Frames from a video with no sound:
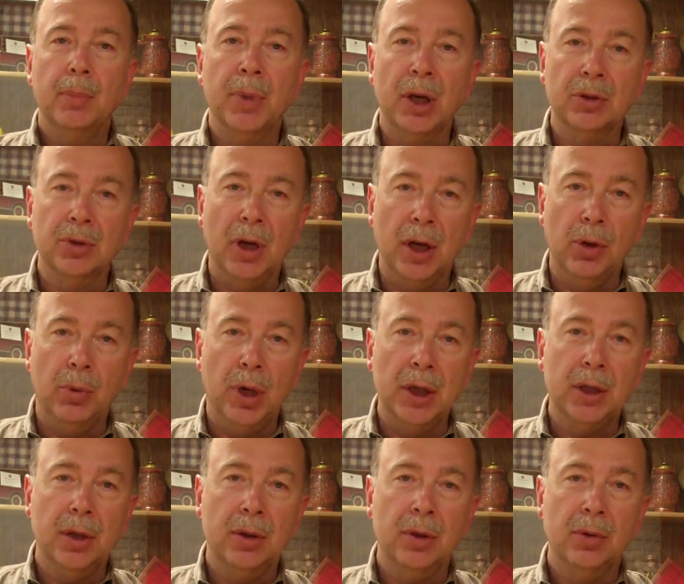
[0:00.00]
But I'll try to
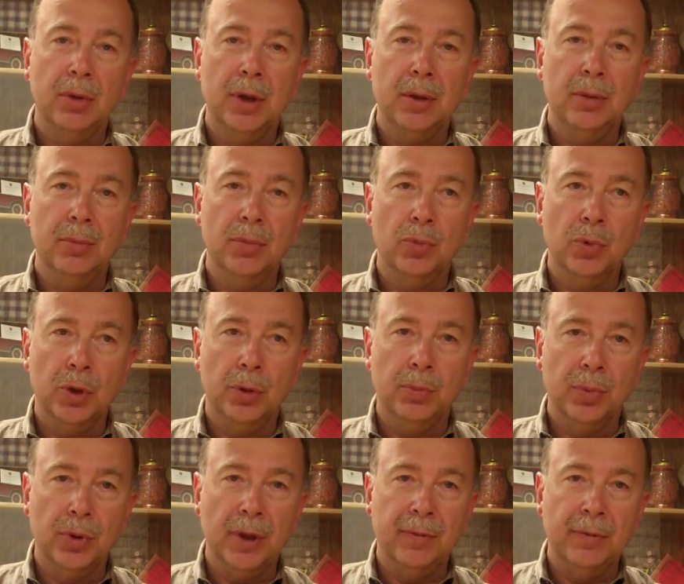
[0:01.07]
walk you through it real
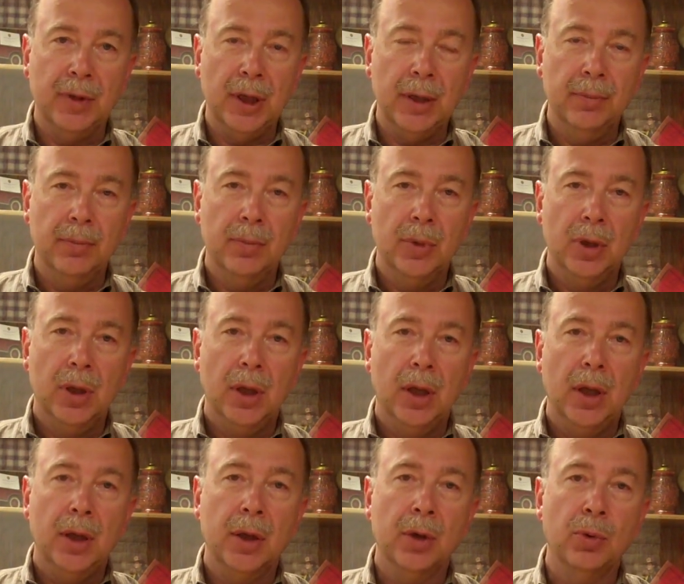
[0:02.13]
briefly.
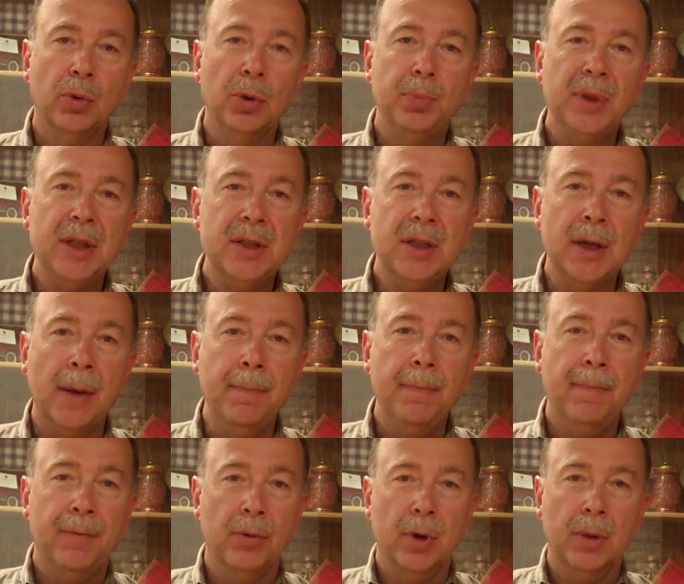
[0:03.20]
There will be some
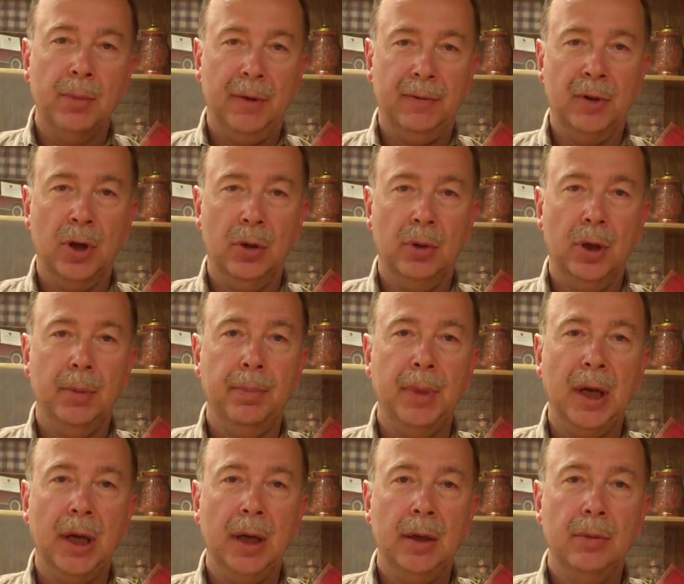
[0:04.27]
form of COLA
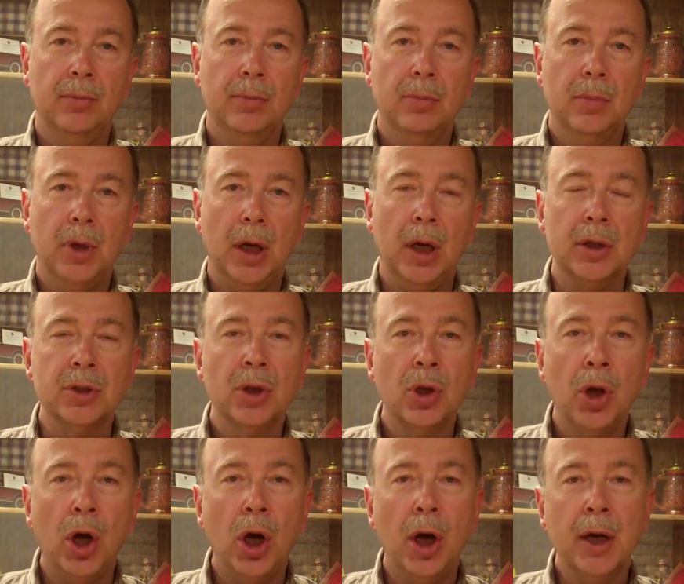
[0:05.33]
paid as
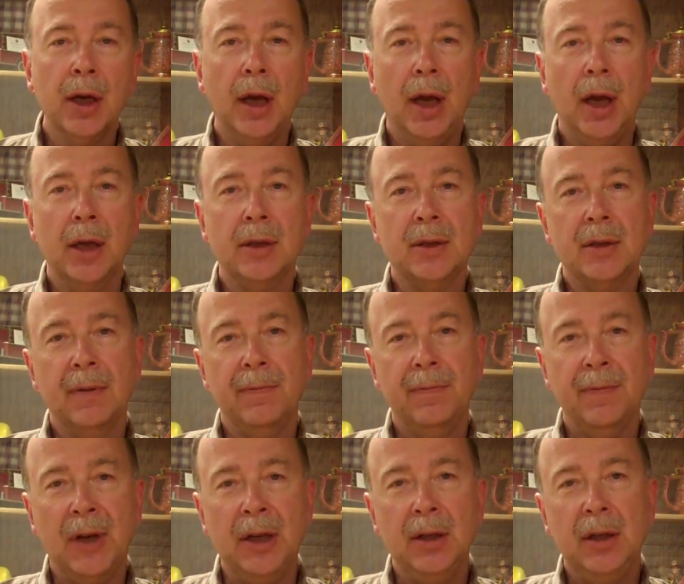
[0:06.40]
long as the
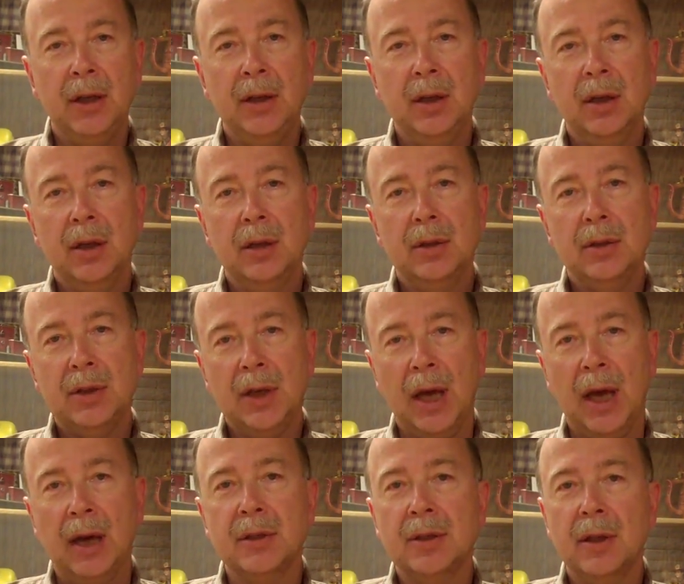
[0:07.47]
funded
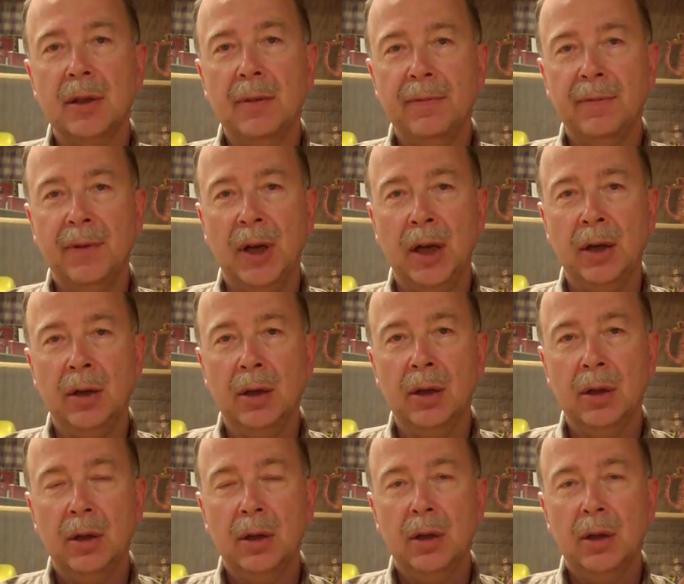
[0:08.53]
status of the fund